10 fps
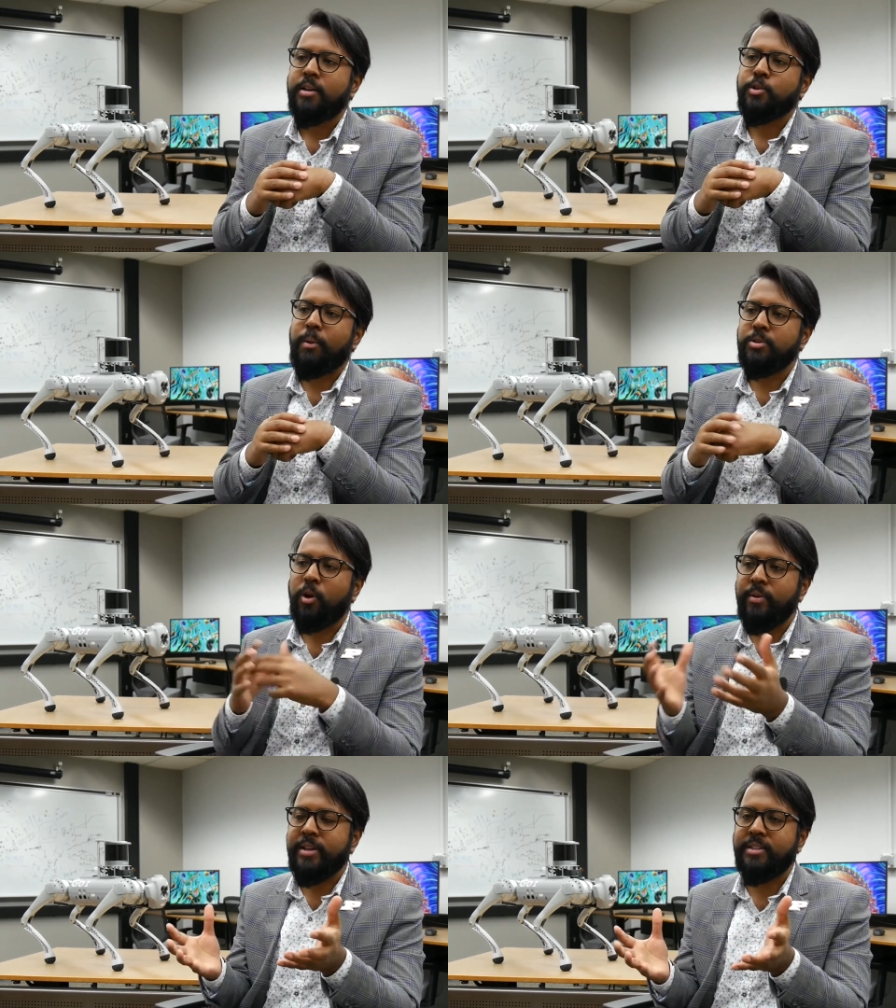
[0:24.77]
So I was
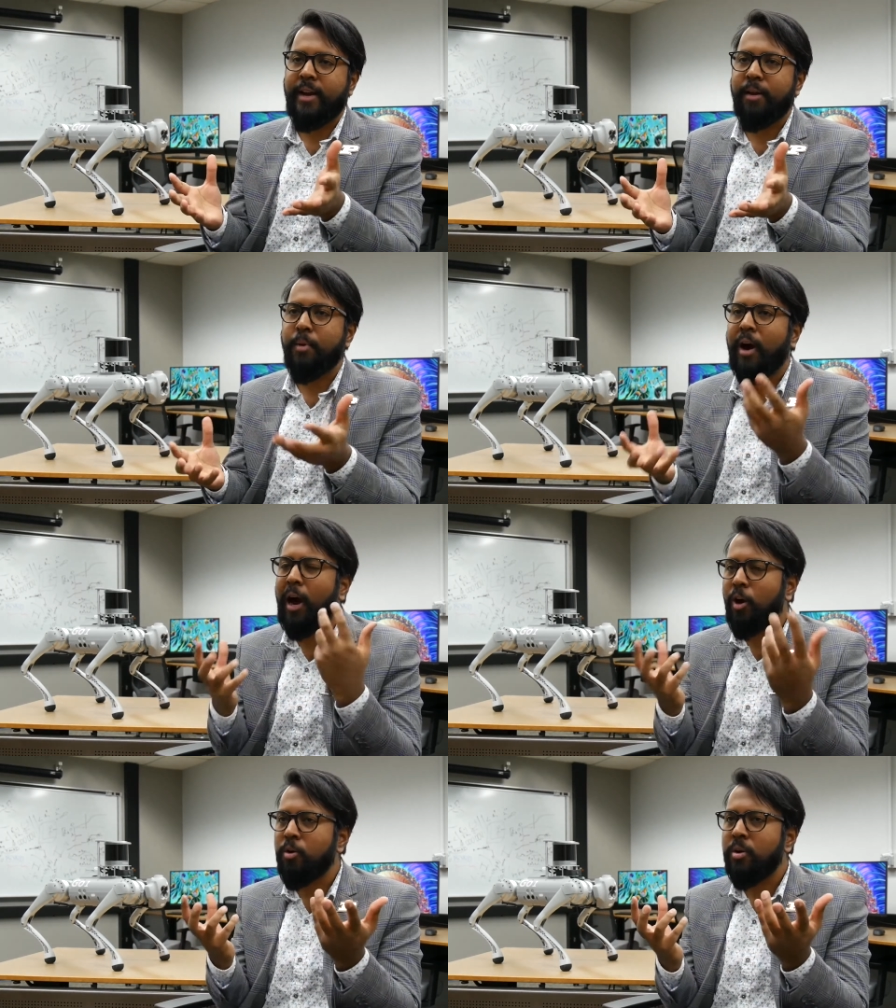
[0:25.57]
always excited about
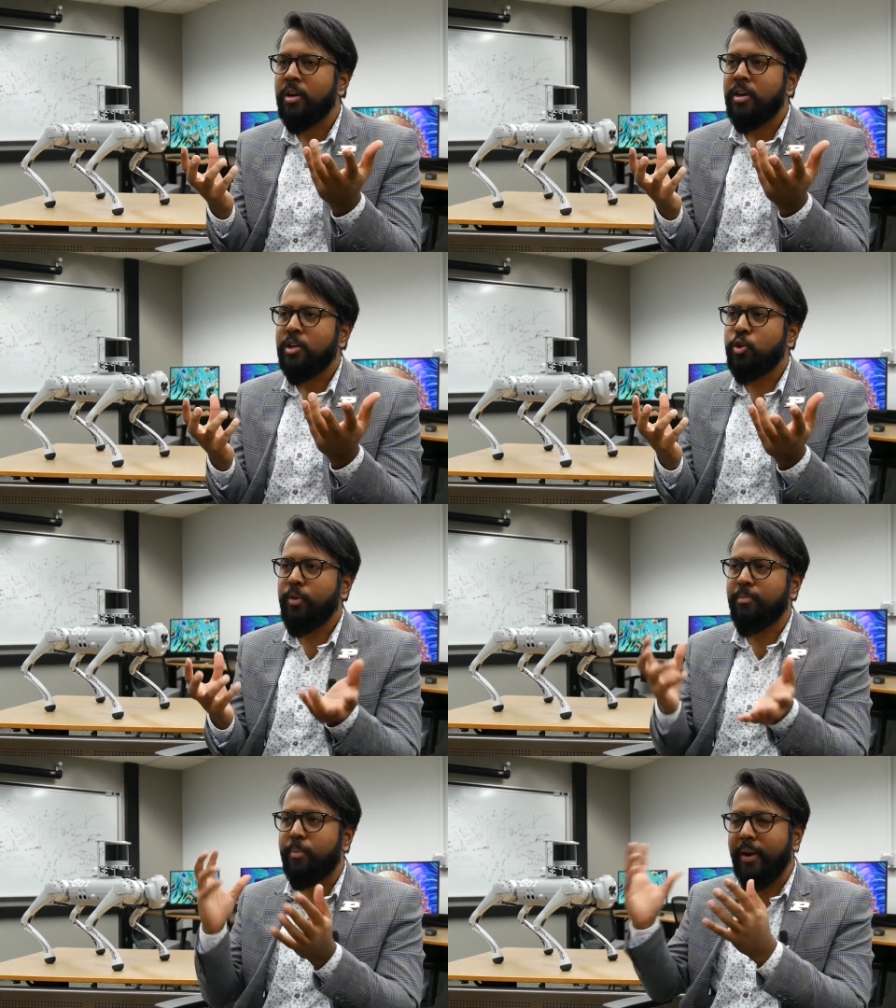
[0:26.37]
how do
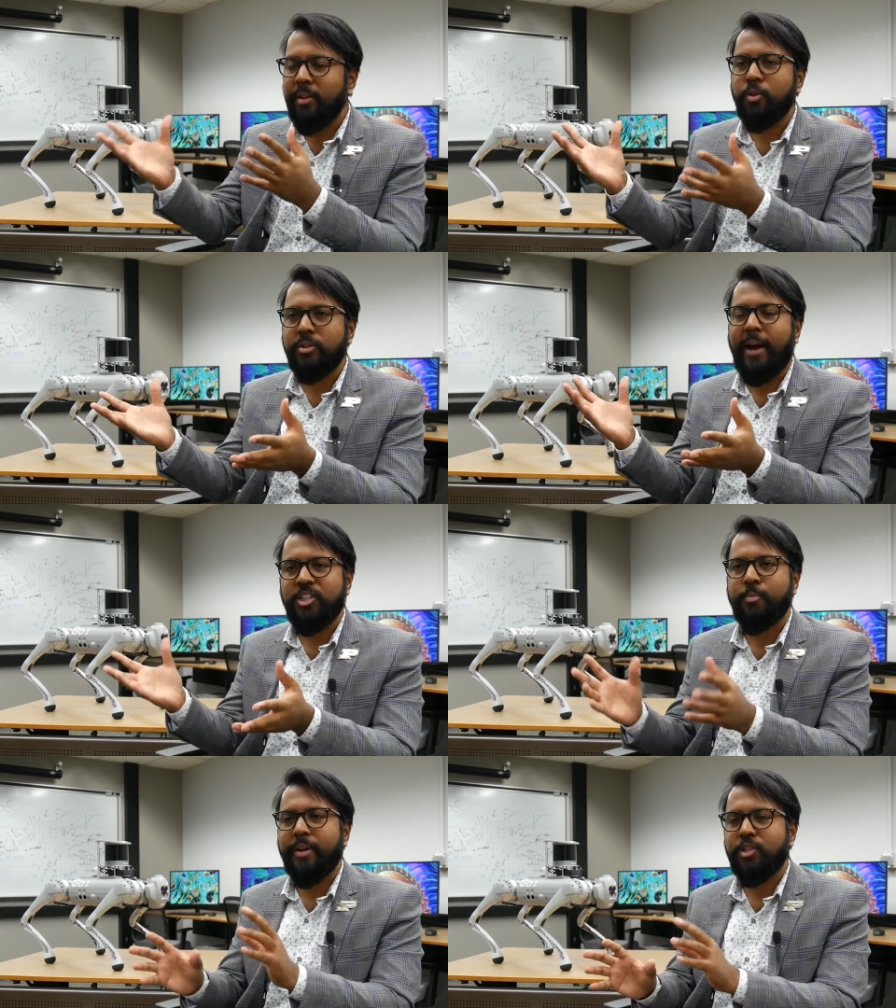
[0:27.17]
we bring those
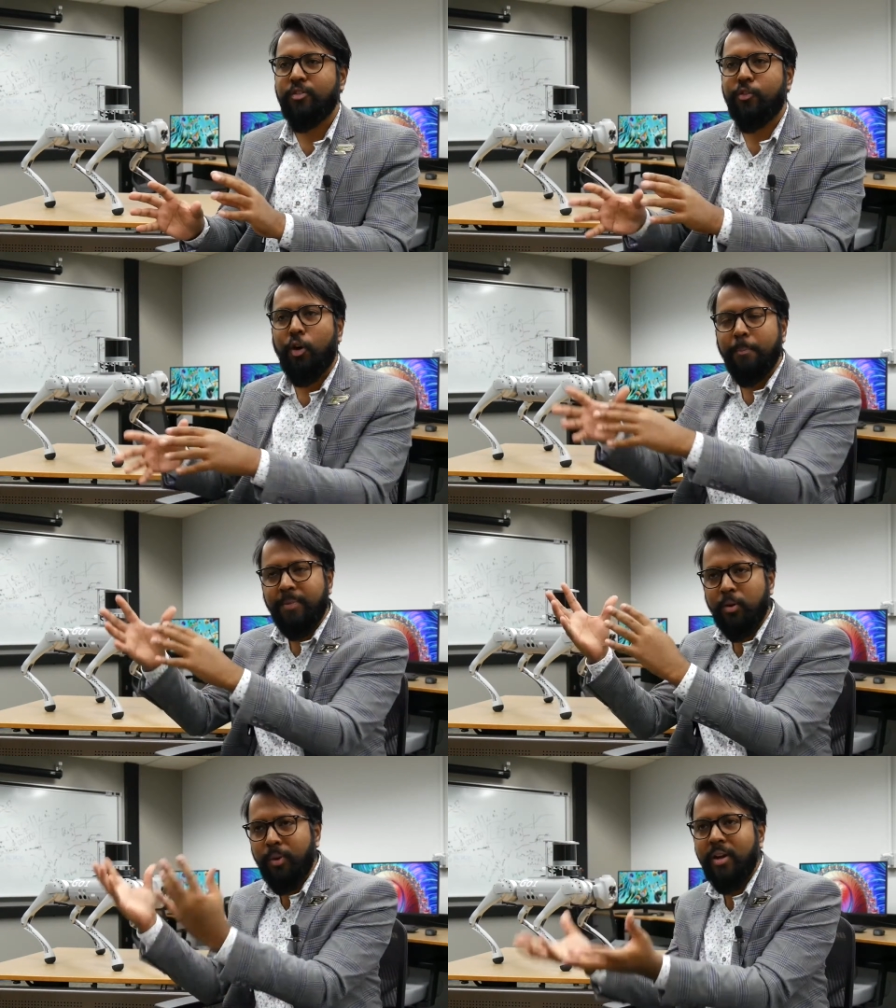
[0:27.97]
aspects
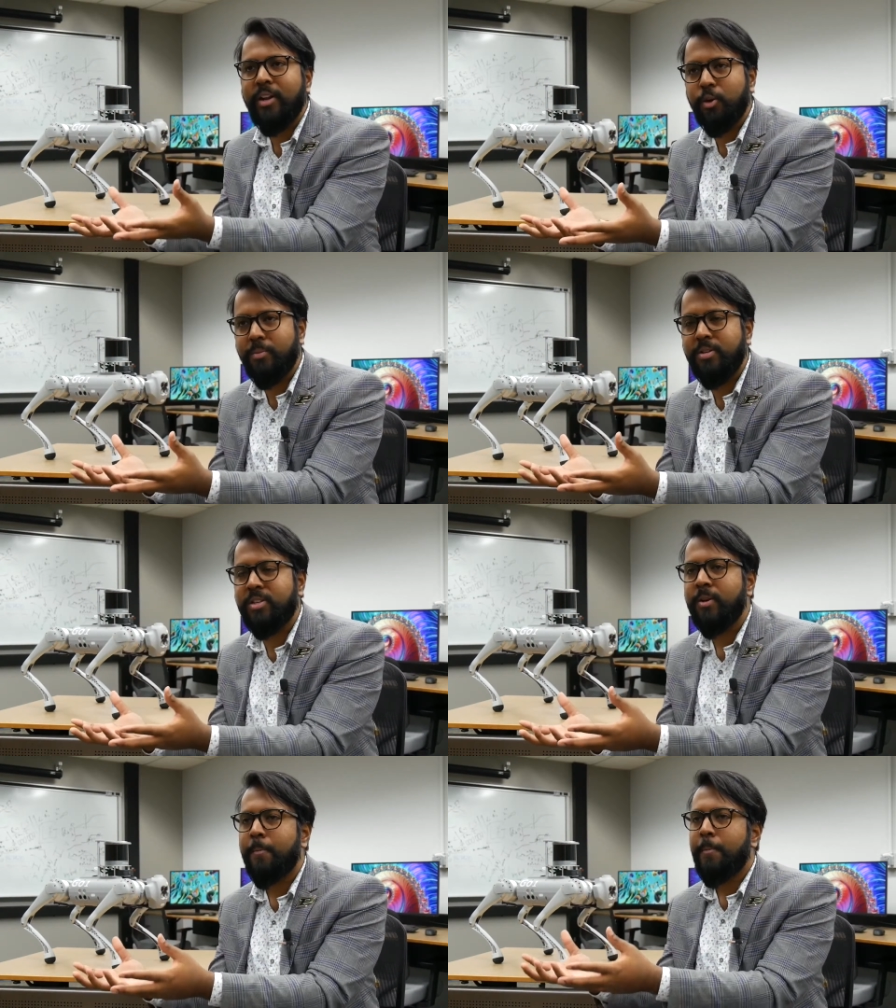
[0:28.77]
from real humans